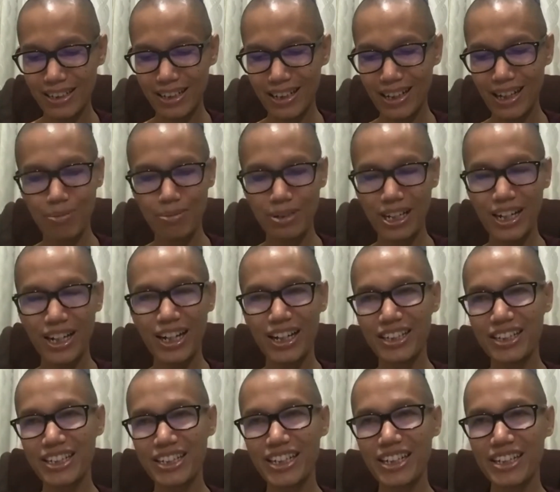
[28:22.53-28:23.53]
After
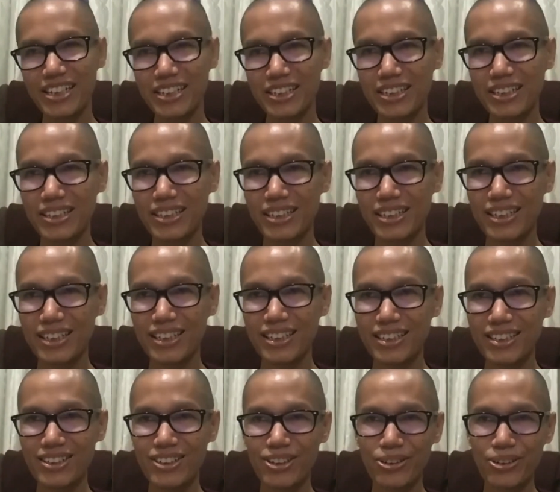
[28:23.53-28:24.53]
hugging,
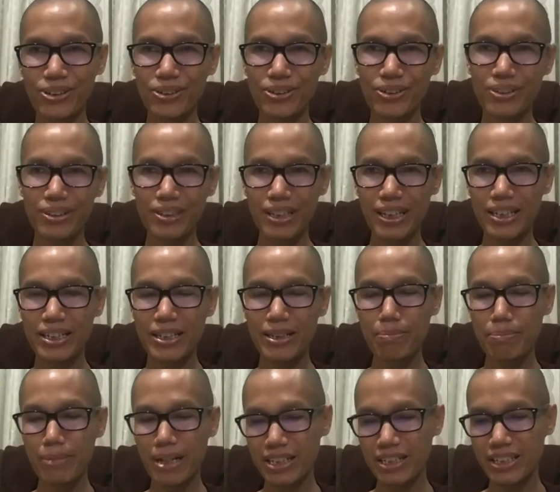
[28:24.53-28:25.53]
so the
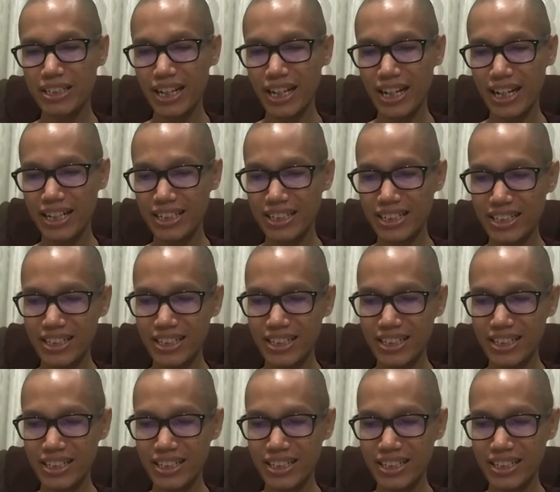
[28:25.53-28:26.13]
demon said,